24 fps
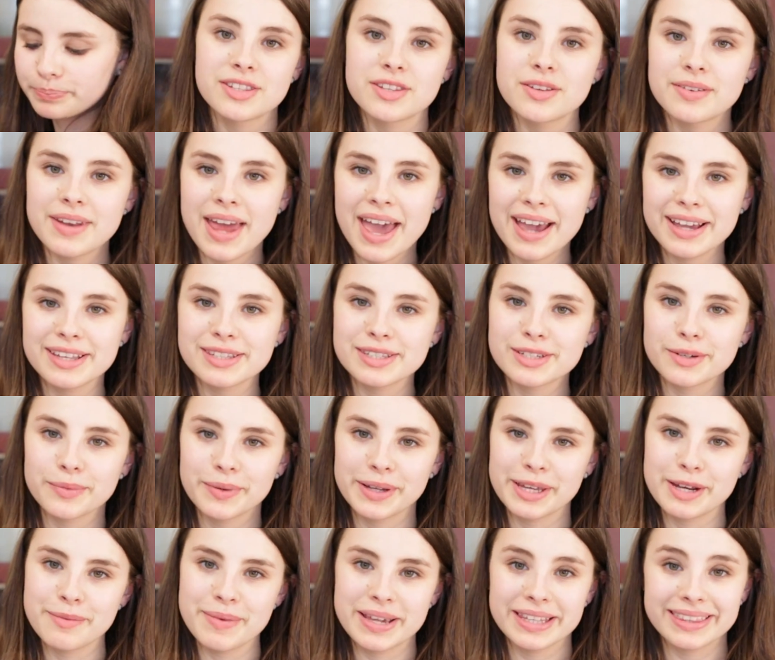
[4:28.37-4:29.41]
So next, we're
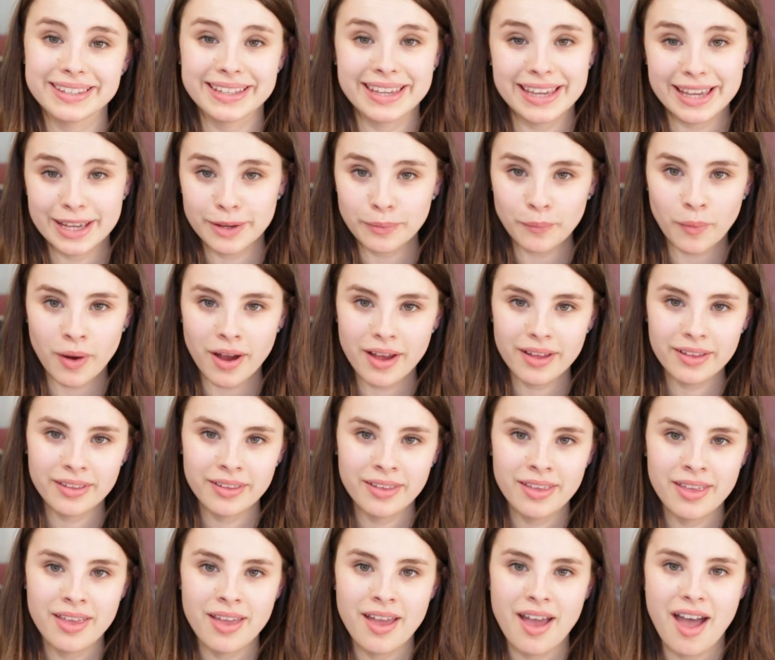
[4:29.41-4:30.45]
going to make the quinoa.
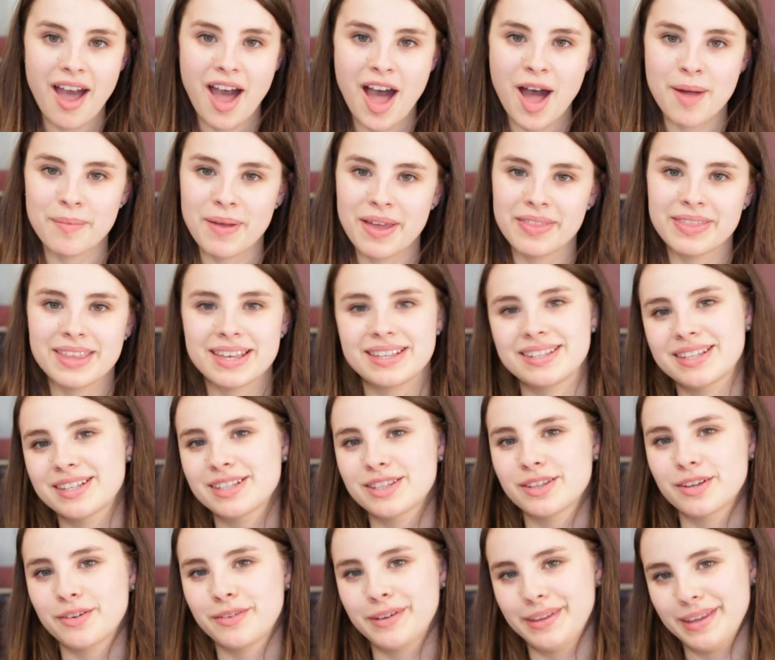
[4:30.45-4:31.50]
And this
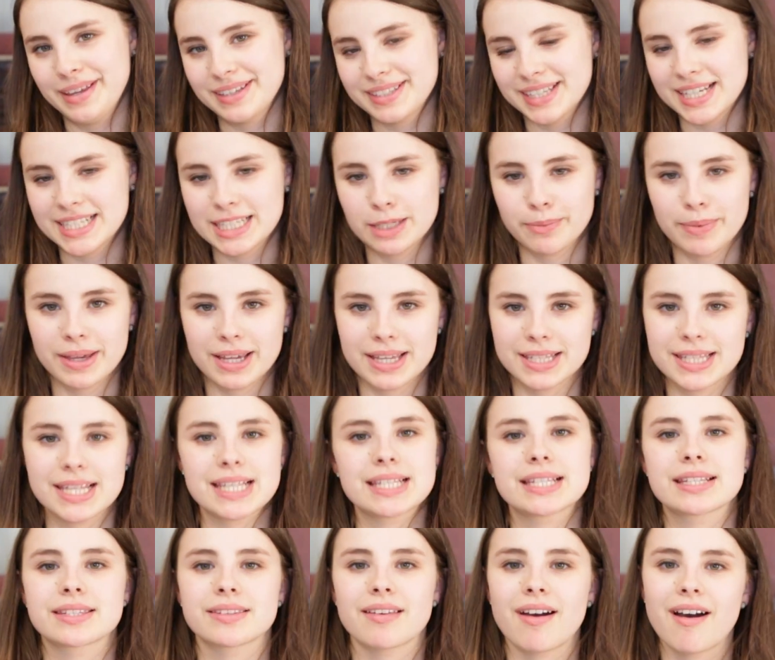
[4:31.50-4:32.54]
is the really exciting bit because
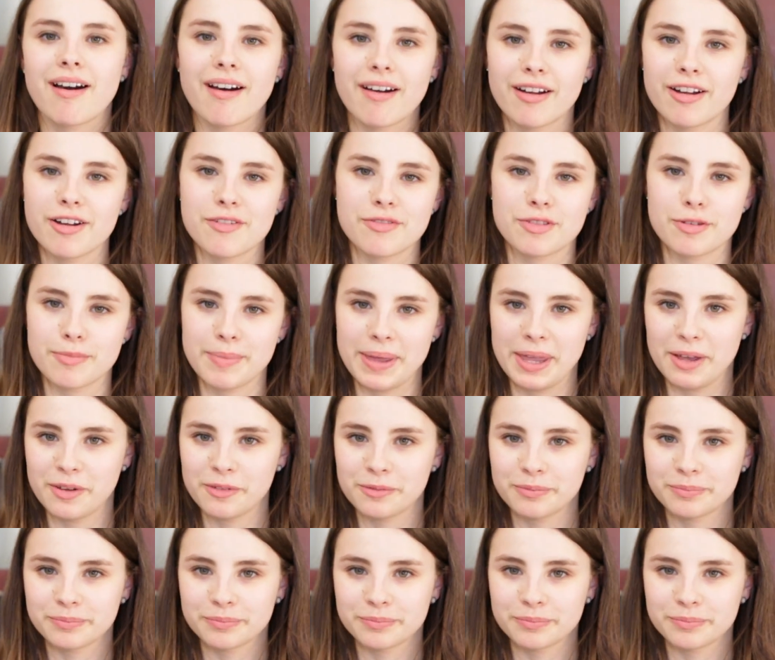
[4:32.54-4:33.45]
this is the heart of the meal.